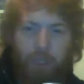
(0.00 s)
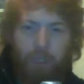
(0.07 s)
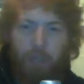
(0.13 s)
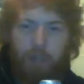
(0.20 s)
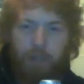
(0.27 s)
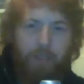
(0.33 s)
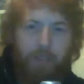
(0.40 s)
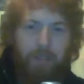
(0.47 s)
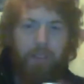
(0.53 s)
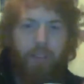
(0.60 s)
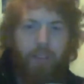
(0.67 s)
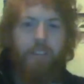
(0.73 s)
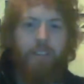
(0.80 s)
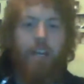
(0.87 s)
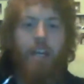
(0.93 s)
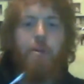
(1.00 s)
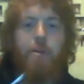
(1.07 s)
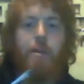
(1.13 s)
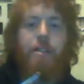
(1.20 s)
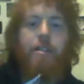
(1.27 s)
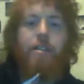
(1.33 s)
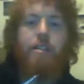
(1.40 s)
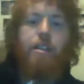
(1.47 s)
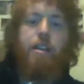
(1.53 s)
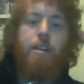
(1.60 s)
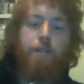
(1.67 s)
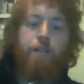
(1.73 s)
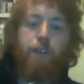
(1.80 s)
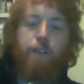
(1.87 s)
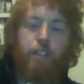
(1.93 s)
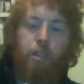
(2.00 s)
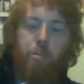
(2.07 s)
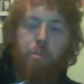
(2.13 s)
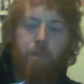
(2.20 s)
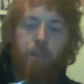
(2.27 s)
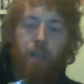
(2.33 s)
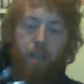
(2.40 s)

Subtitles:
area. Anyway, first up